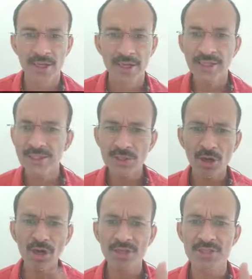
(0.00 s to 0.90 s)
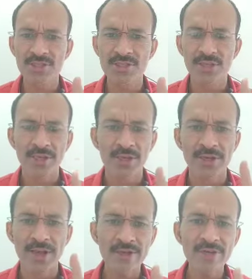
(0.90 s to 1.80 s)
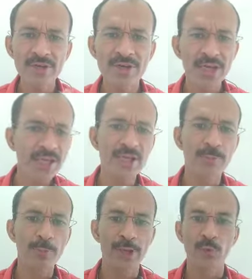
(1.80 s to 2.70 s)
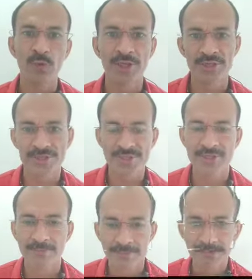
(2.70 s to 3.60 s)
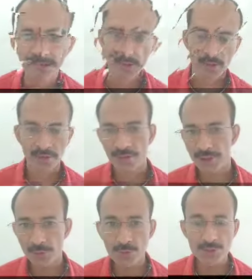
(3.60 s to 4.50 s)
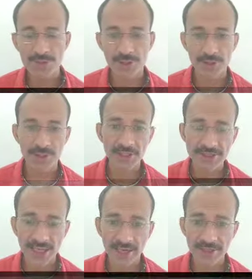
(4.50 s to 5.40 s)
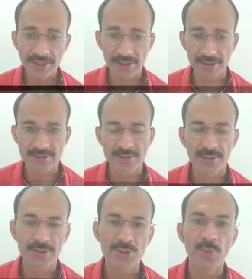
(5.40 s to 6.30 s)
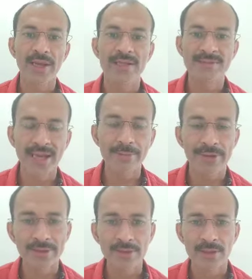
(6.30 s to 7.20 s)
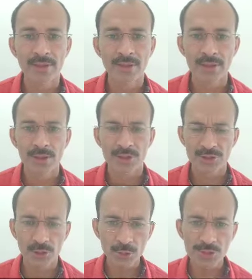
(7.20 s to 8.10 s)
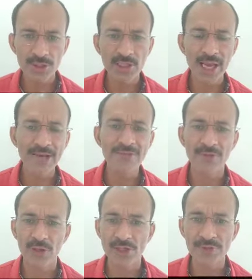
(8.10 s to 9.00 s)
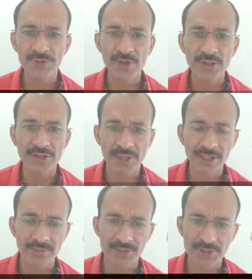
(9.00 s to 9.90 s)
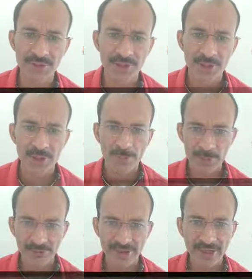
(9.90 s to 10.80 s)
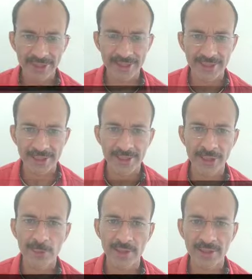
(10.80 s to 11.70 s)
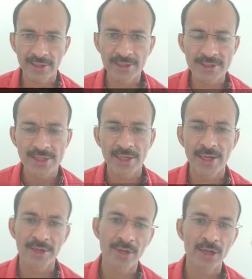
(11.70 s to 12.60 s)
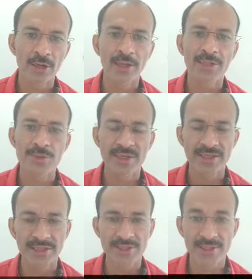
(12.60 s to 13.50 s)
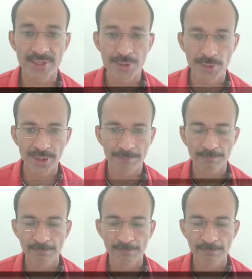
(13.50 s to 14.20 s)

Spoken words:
His thoughts never needed big words. He used these ideas to examine social and philosophical themes prevailing in New England in the early 20th century.